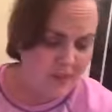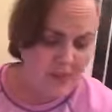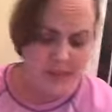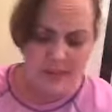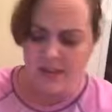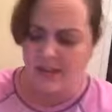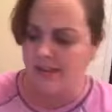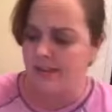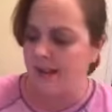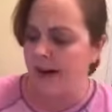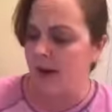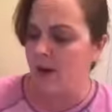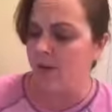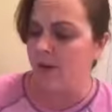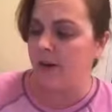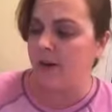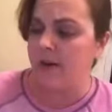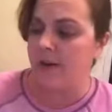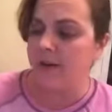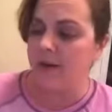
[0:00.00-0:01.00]
is
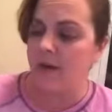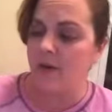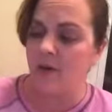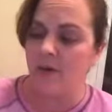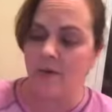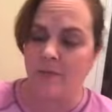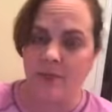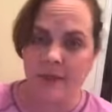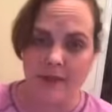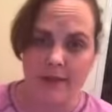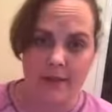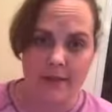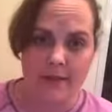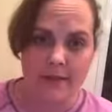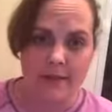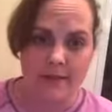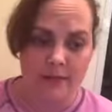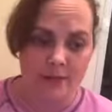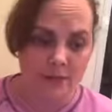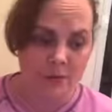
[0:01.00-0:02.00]
our EO Omega
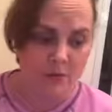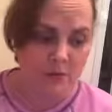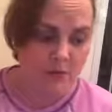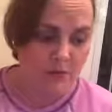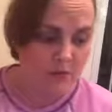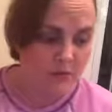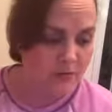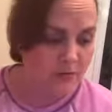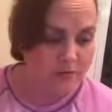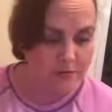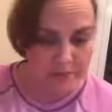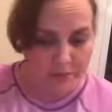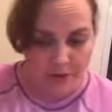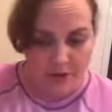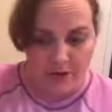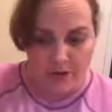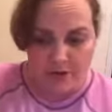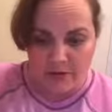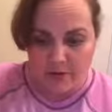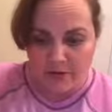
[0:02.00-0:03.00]
essential oil,
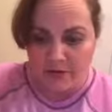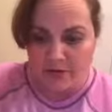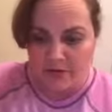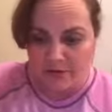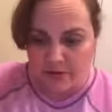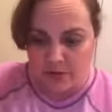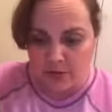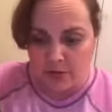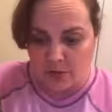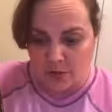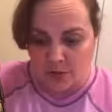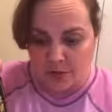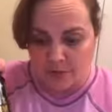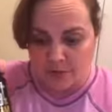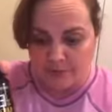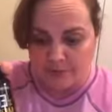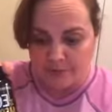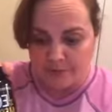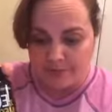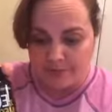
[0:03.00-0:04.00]
better known as a fish oil.